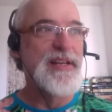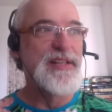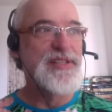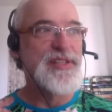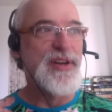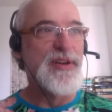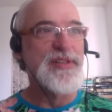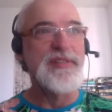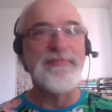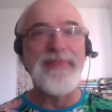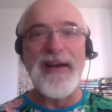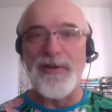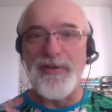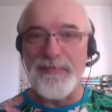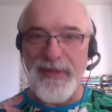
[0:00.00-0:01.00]
talked
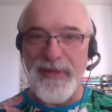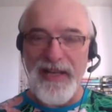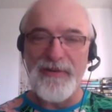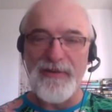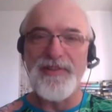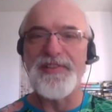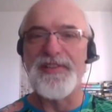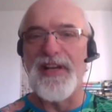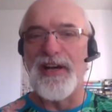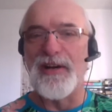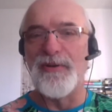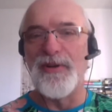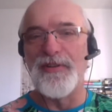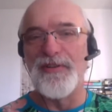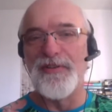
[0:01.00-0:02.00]
about players
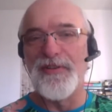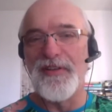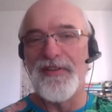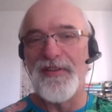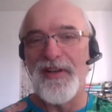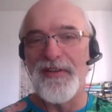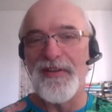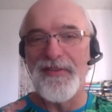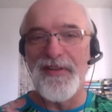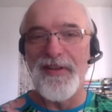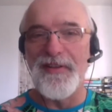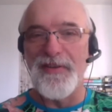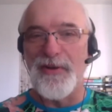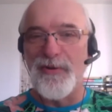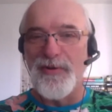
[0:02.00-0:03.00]
now in
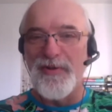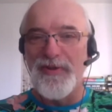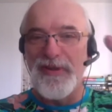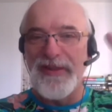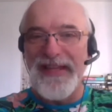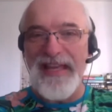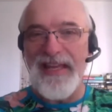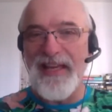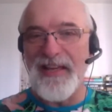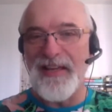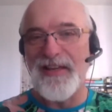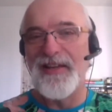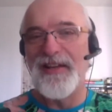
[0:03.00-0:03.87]
the whole league.